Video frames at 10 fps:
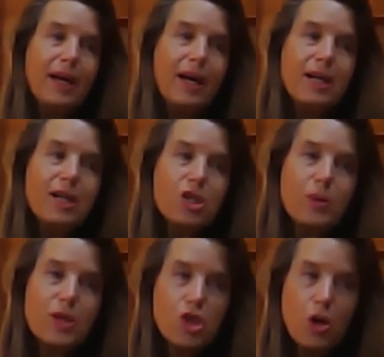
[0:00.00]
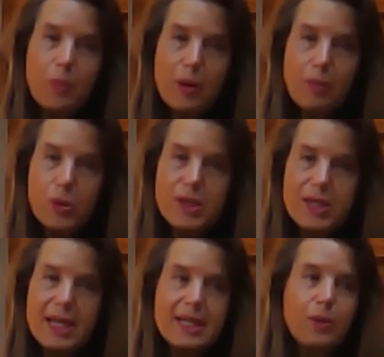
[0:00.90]
into a shopping mall
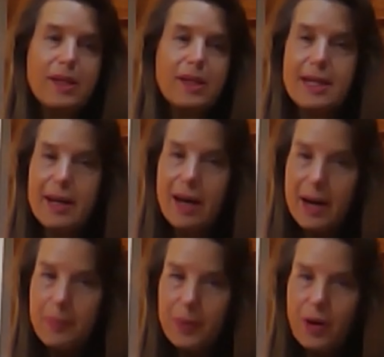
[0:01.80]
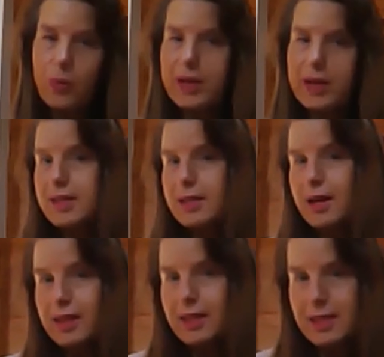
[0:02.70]
setting where there's a library on one
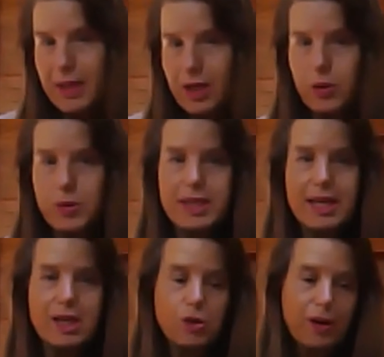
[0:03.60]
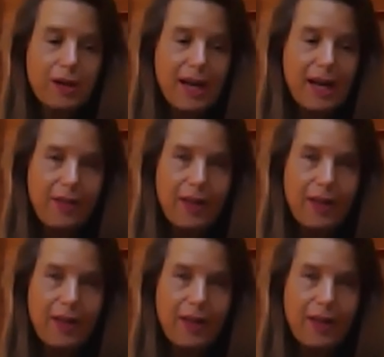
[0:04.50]
side, there's a medical centre on another,